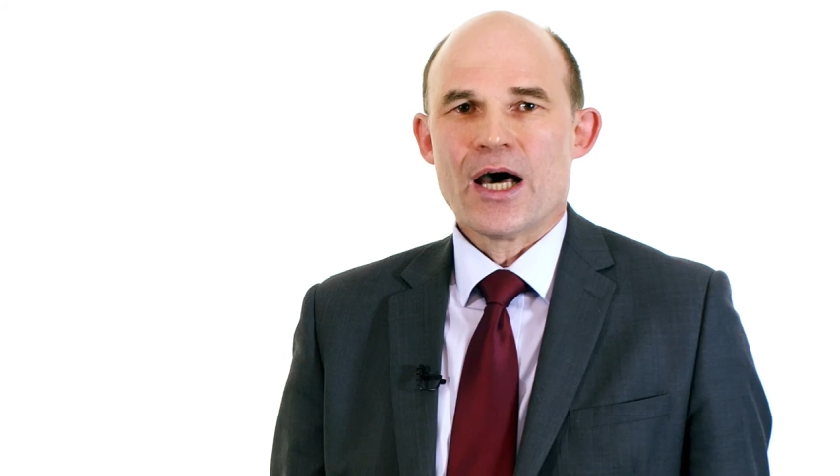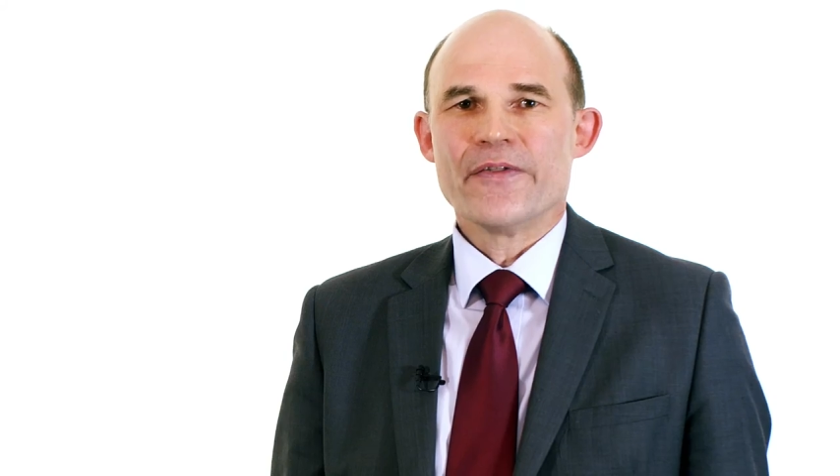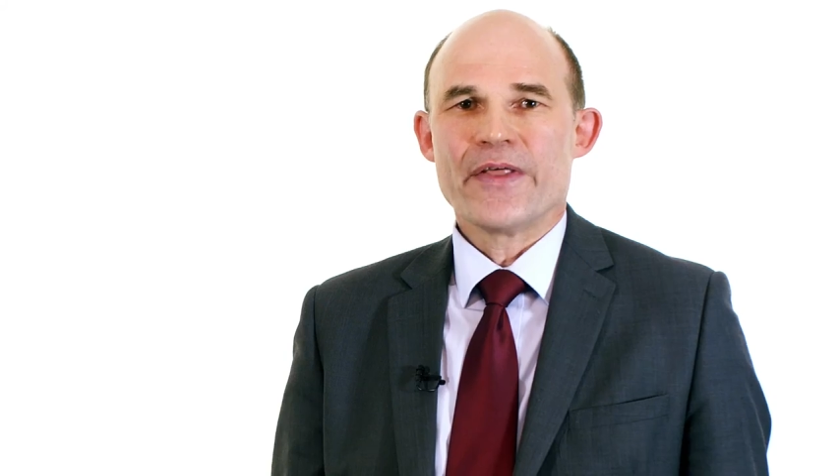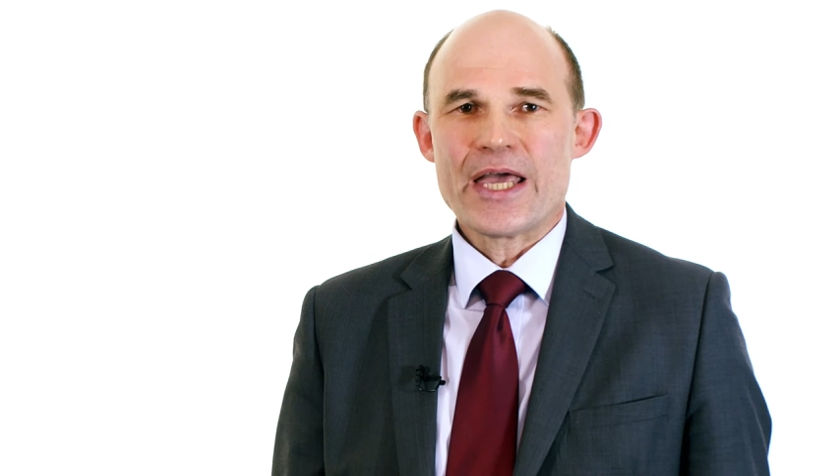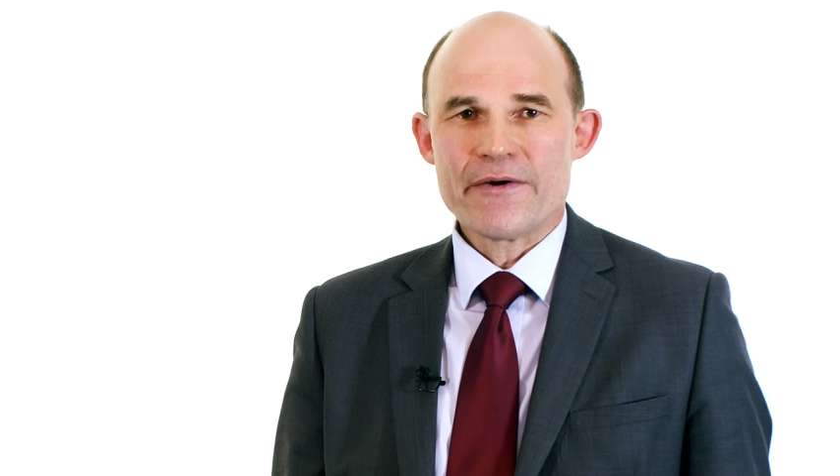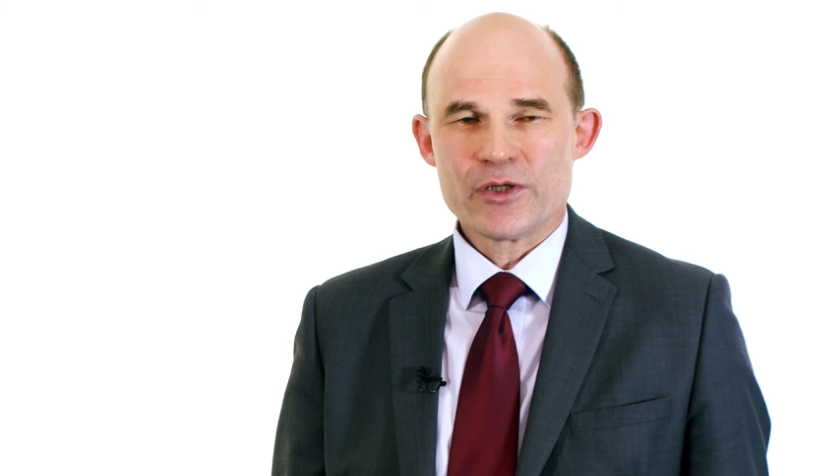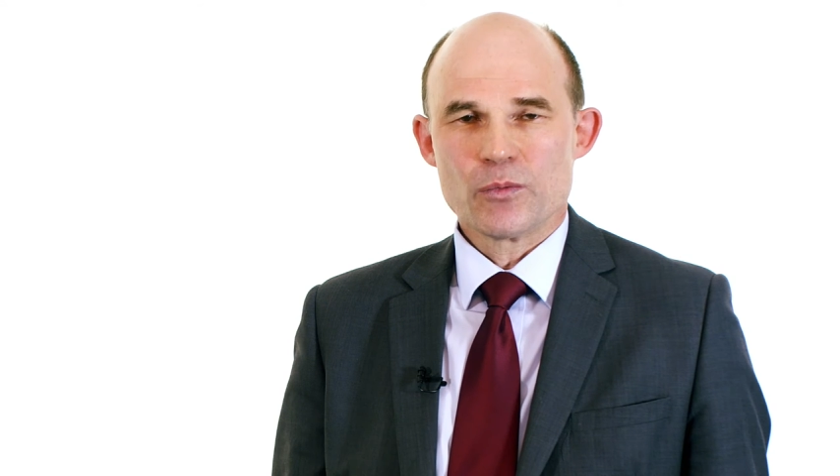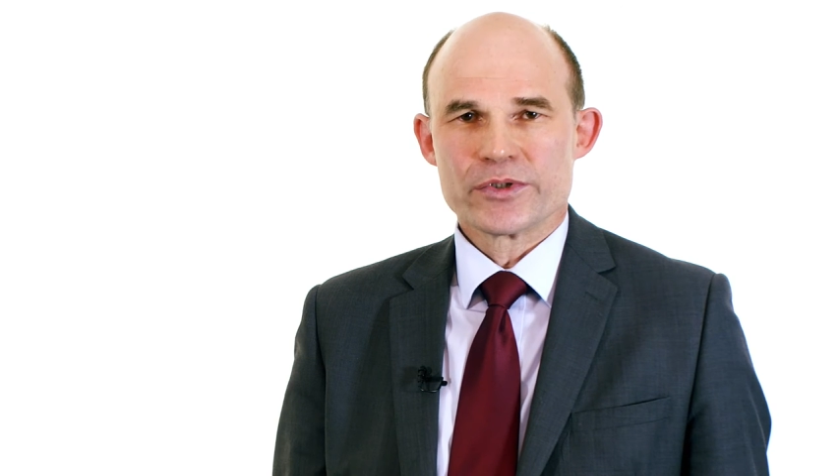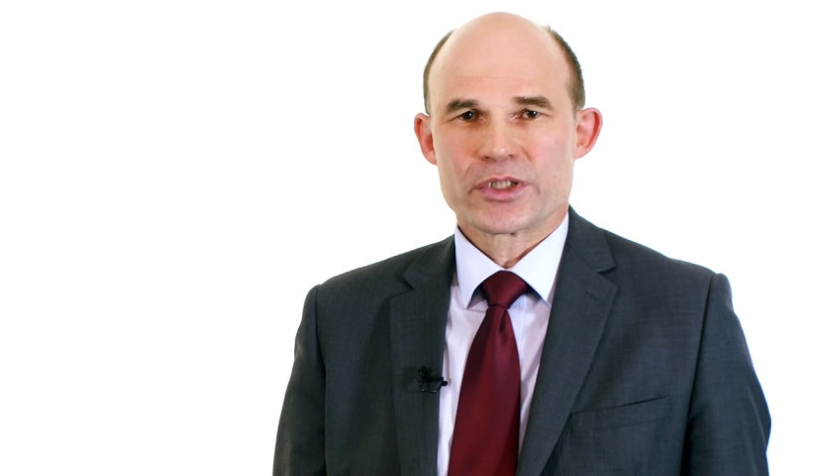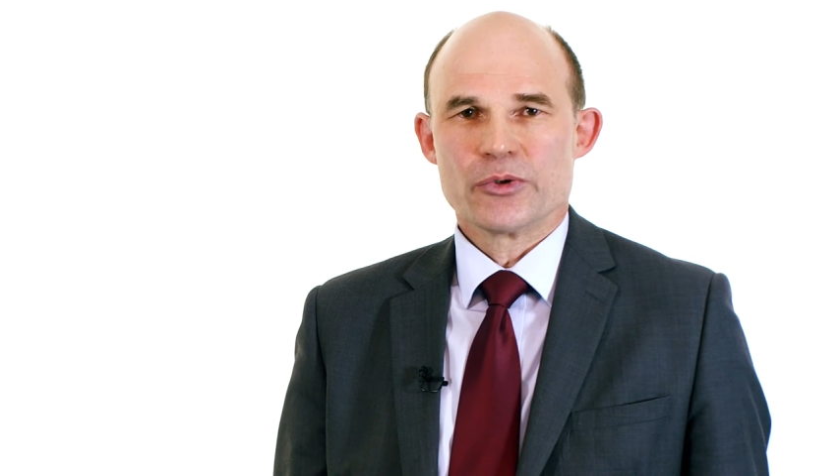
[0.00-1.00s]
and that
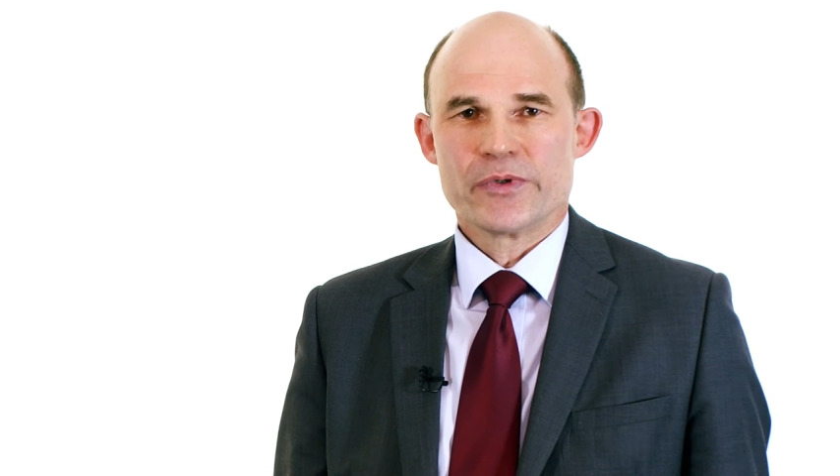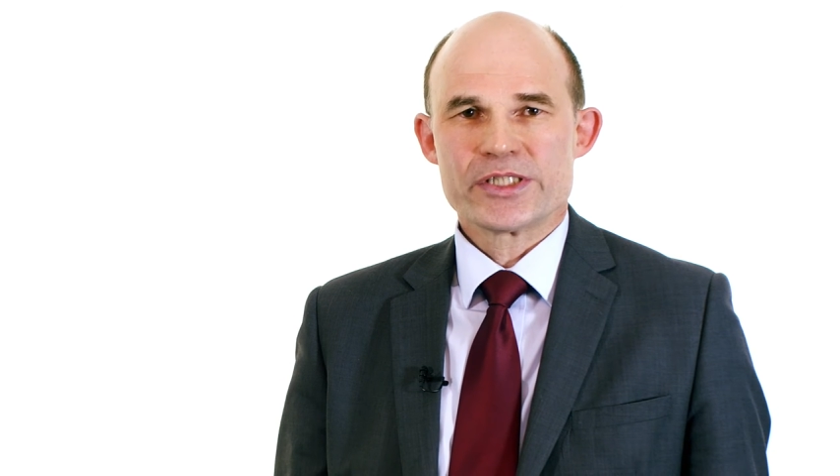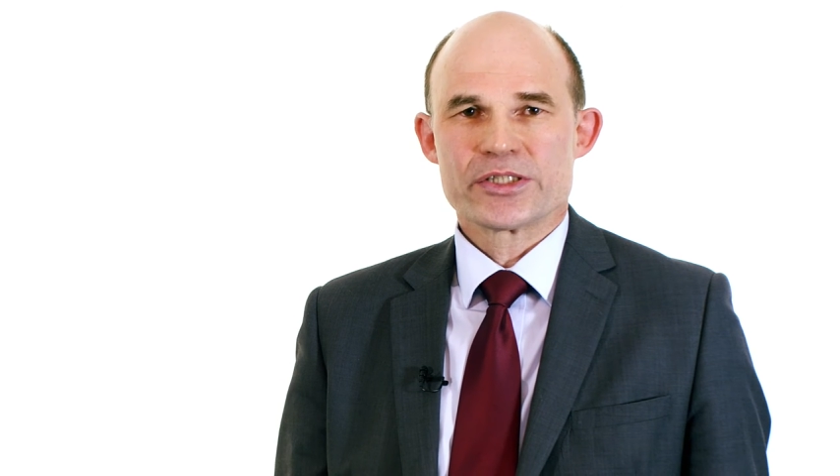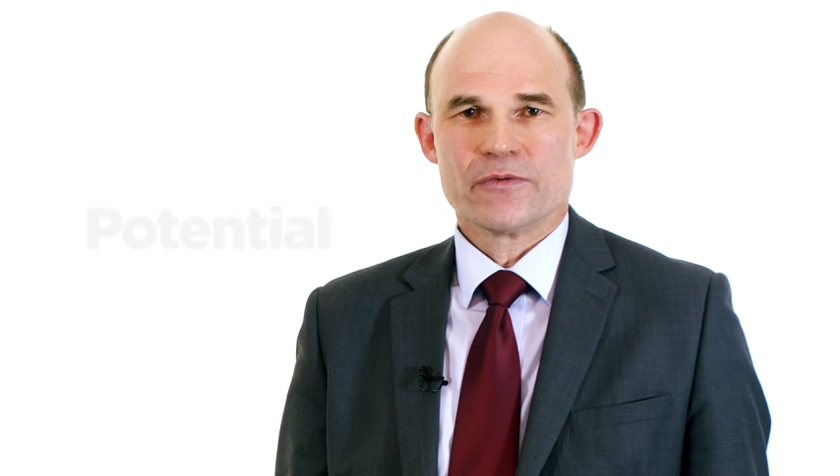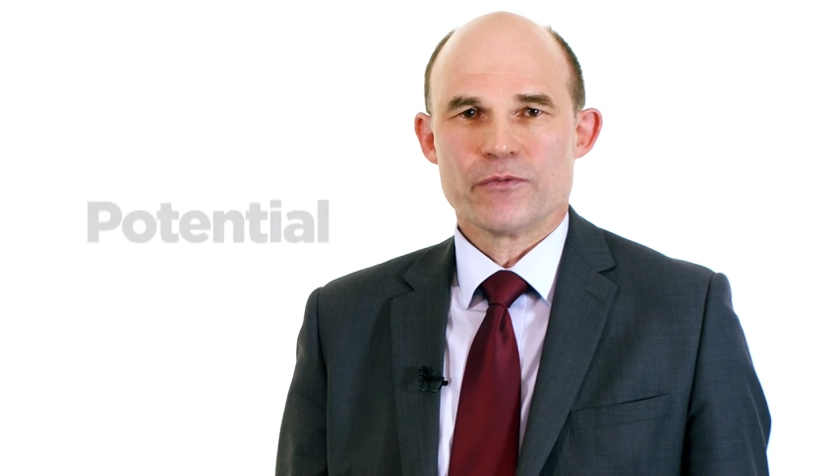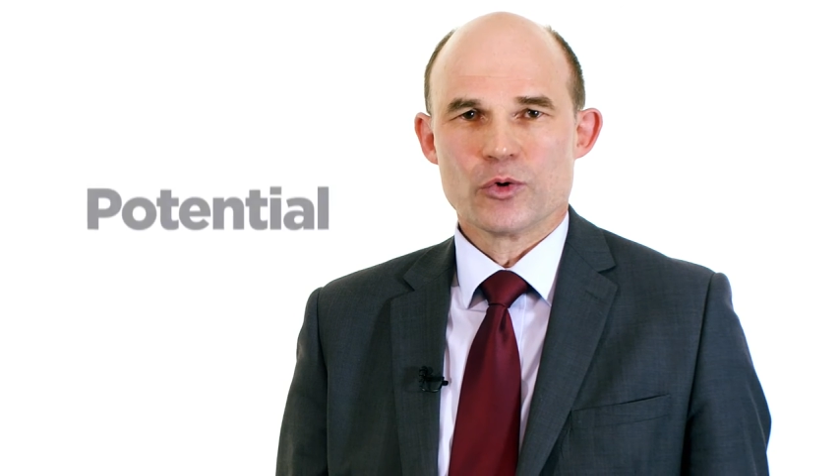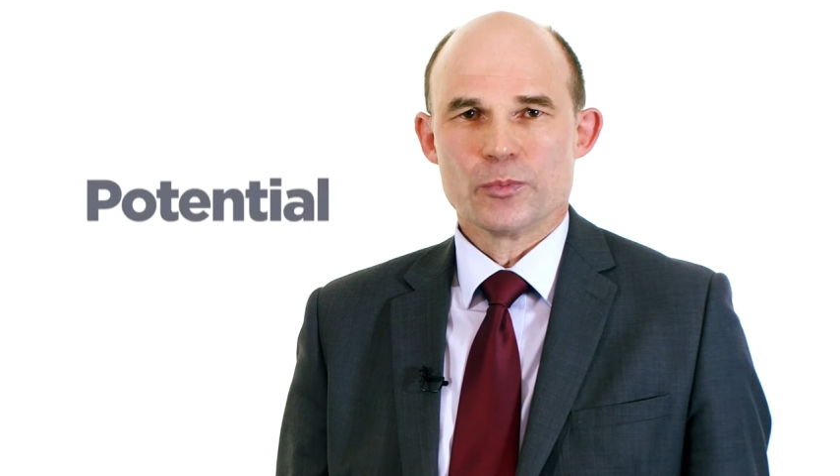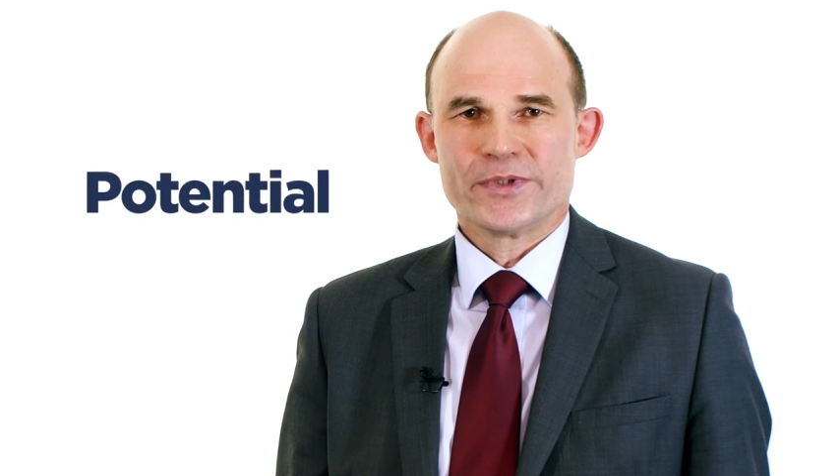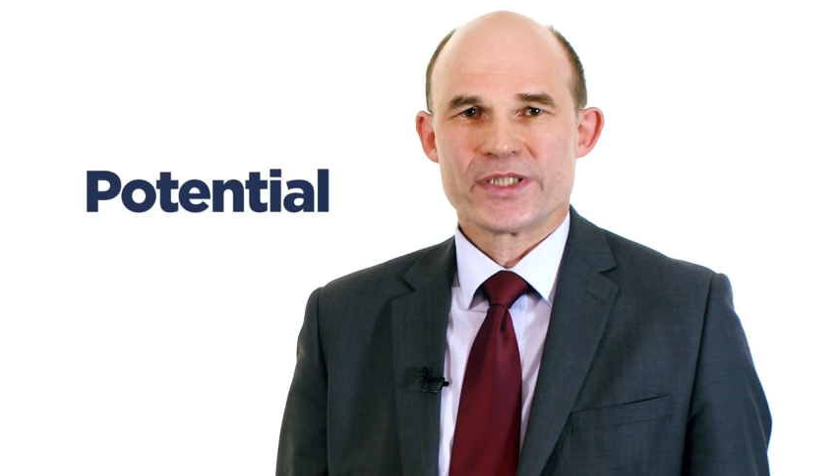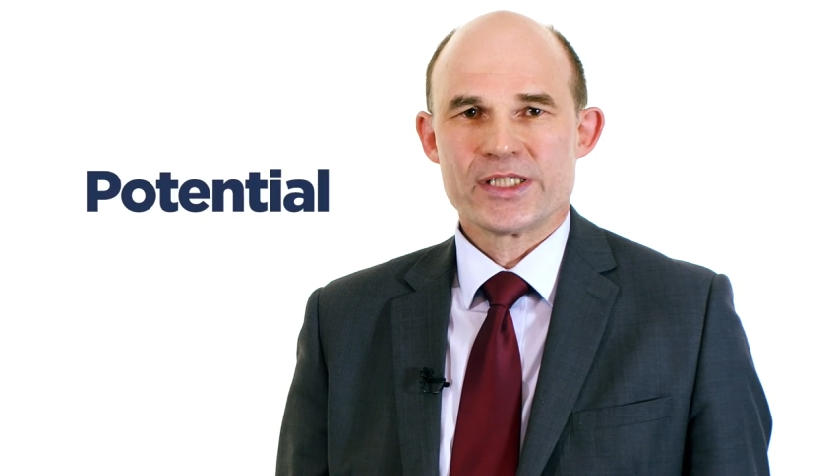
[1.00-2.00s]
everyone can reach their full
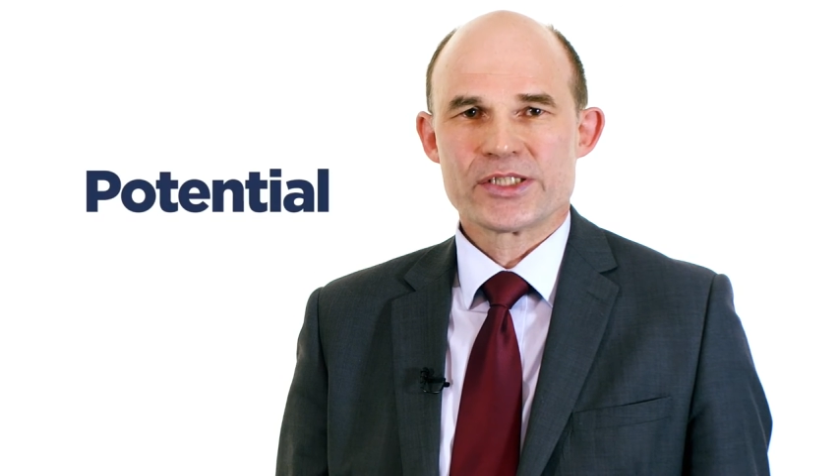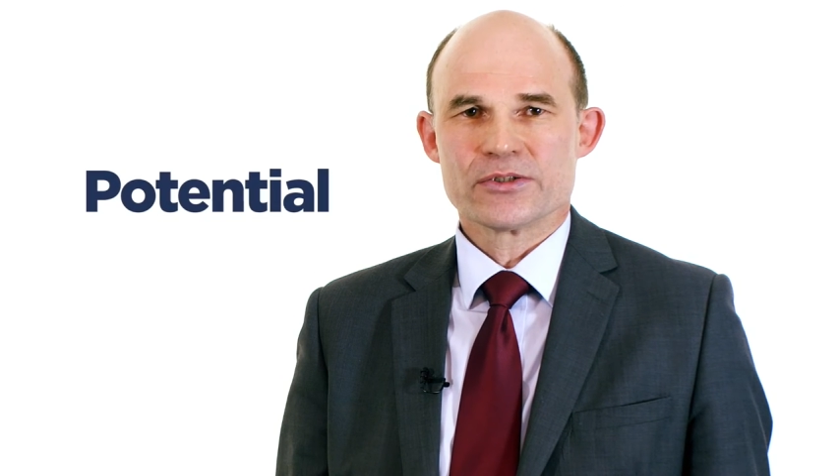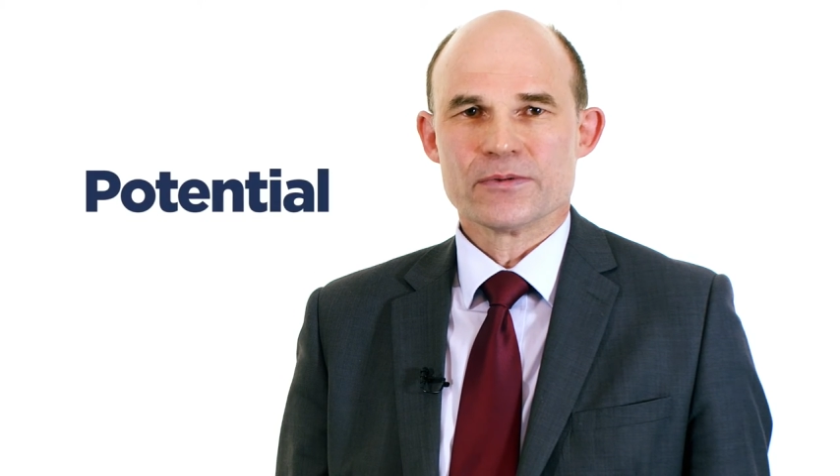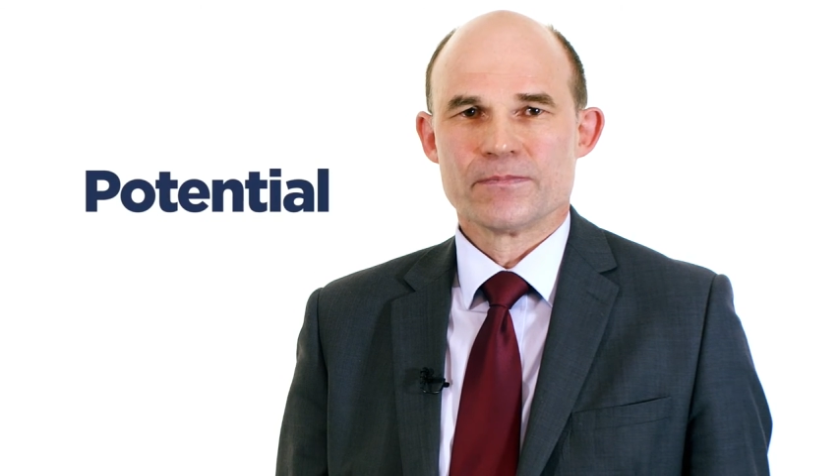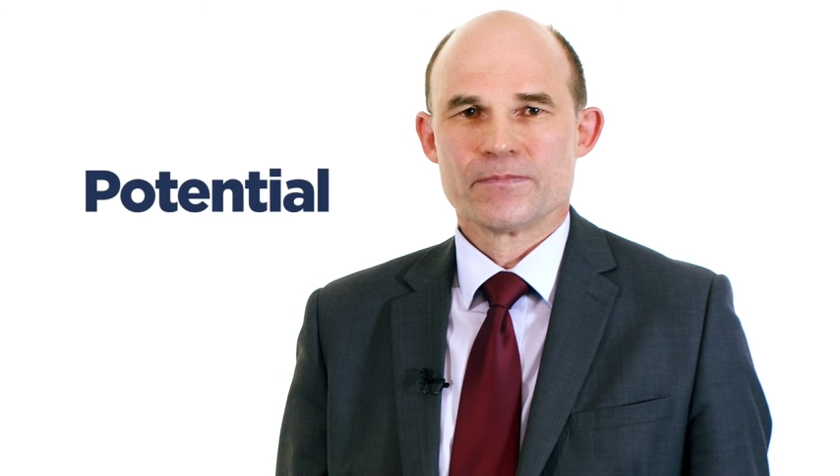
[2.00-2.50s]
potential.